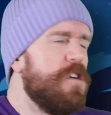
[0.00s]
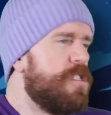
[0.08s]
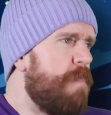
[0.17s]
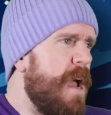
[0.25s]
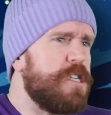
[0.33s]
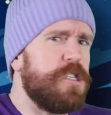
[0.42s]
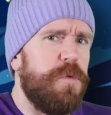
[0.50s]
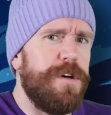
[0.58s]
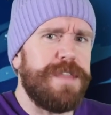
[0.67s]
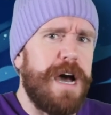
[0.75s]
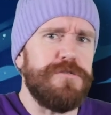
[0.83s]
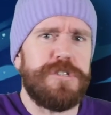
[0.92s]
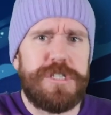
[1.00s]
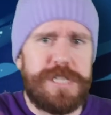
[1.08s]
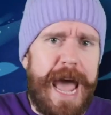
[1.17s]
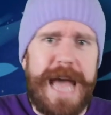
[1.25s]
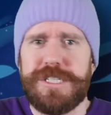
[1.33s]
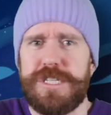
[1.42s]
or special without
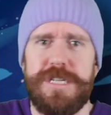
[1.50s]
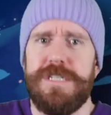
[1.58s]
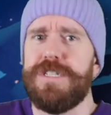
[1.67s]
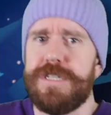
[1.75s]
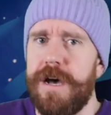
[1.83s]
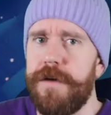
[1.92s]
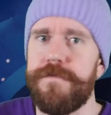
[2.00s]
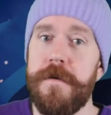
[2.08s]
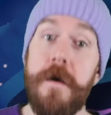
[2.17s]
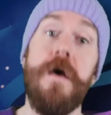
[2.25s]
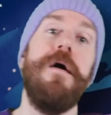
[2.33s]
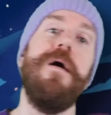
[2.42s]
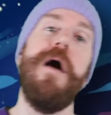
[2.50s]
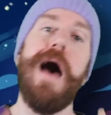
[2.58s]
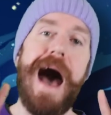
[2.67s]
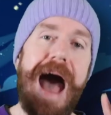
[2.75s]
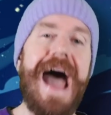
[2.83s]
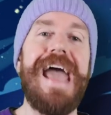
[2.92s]
stats and stuff.
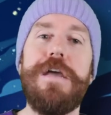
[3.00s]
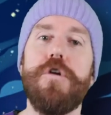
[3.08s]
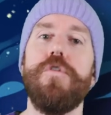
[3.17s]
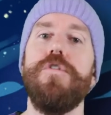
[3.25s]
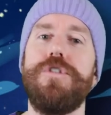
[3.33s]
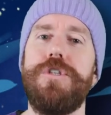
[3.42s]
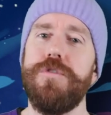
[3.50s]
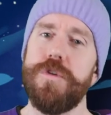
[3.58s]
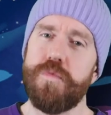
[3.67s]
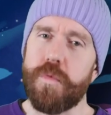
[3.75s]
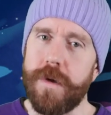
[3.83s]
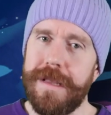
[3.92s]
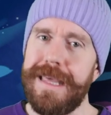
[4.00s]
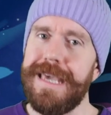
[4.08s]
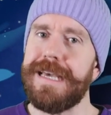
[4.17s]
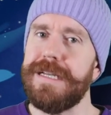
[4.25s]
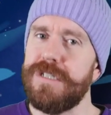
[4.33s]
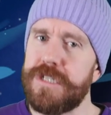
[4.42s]
I urge you to really
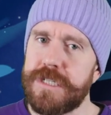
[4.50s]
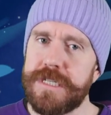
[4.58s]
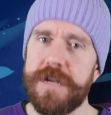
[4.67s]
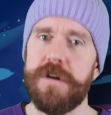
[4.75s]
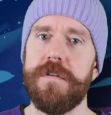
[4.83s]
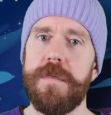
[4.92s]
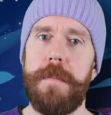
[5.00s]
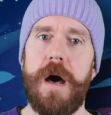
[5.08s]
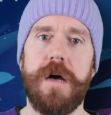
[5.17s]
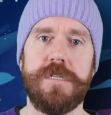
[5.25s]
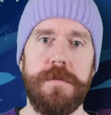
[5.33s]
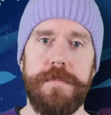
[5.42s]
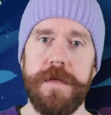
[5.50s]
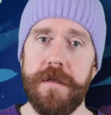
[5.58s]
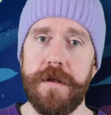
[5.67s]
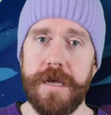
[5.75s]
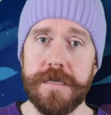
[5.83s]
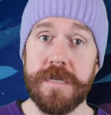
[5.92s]
consider the
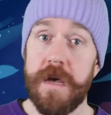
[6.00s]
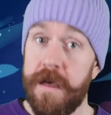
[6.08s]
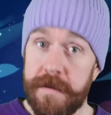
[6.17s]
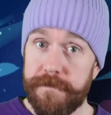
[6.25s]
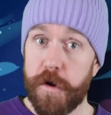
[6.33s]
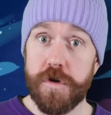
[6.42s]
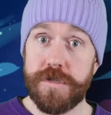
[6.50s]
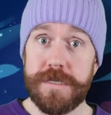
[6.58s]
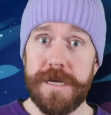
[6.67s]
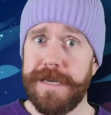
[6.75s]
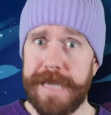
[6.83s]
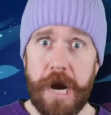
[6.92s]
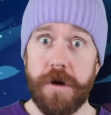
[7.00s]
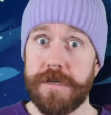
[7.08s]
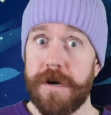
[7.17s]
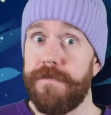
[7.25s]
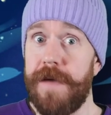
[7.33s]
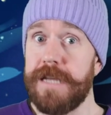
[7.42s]
possibilities. First,
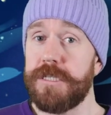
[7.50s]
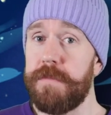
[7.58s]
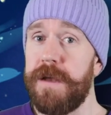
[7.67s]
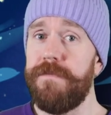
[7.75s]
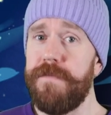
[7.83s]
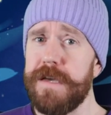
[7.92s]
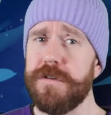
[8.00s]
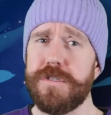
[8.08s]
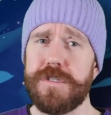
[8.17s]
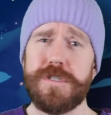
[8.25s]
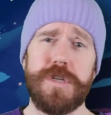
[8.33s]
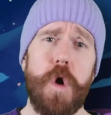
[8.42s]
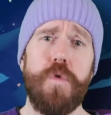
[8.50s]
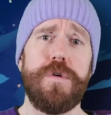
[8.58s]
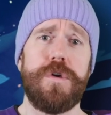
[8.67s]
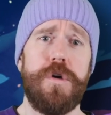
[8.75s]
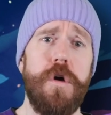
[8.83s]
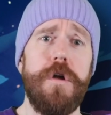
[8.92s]
character advancement feels so
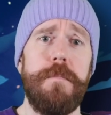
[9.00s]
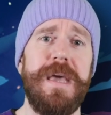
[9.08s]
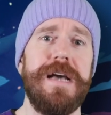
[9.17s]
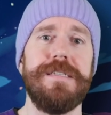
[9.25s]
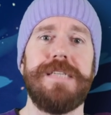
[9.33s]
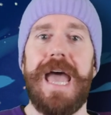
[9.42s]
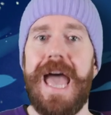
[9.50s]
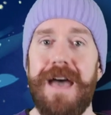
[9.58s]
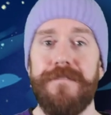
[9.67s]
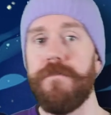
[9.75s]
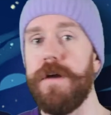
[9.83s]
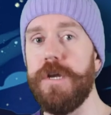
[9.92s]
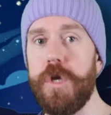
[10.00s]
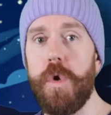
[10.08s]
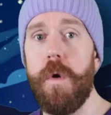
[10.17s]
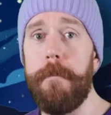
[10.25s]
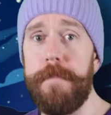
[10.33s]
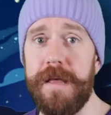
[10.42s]
good because every
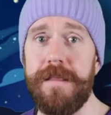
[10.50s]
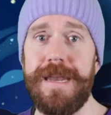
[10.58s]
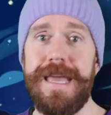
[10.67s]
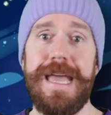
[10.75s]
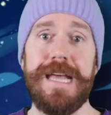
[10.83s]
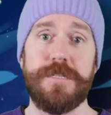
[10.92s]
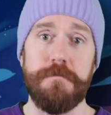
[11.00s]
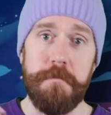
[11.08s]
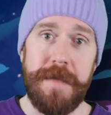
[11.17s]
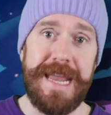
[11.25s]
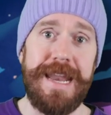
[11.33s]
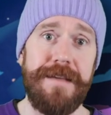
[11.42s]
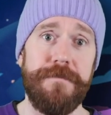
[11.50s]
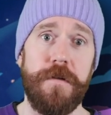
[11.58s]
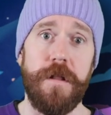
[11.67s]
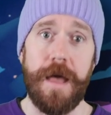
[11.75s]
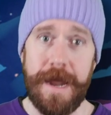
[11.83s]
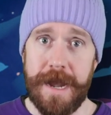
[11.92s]
new ability is
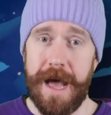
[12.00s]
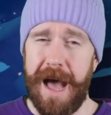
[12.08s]
meaningful, and